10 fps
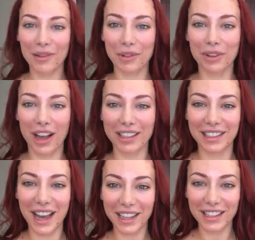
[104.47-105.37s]
We've
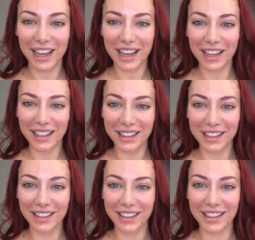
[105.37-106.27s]
got Yahya,
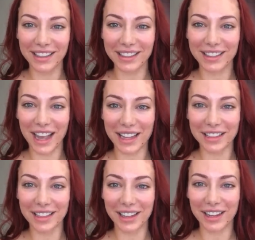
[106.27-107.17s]

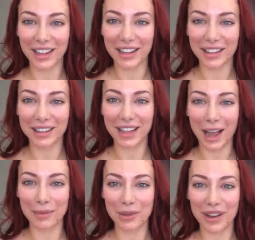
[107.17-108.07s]
Daniel,
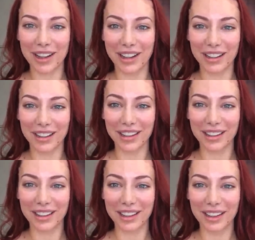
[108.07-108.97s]
Samuel,
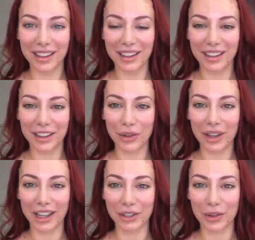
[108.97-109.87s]

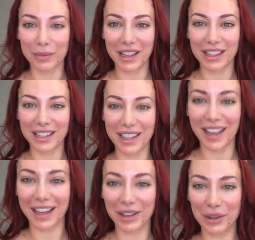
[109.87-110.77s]
Lokesh from
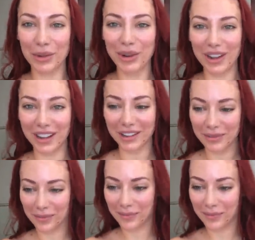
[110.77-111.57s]
India. Cool.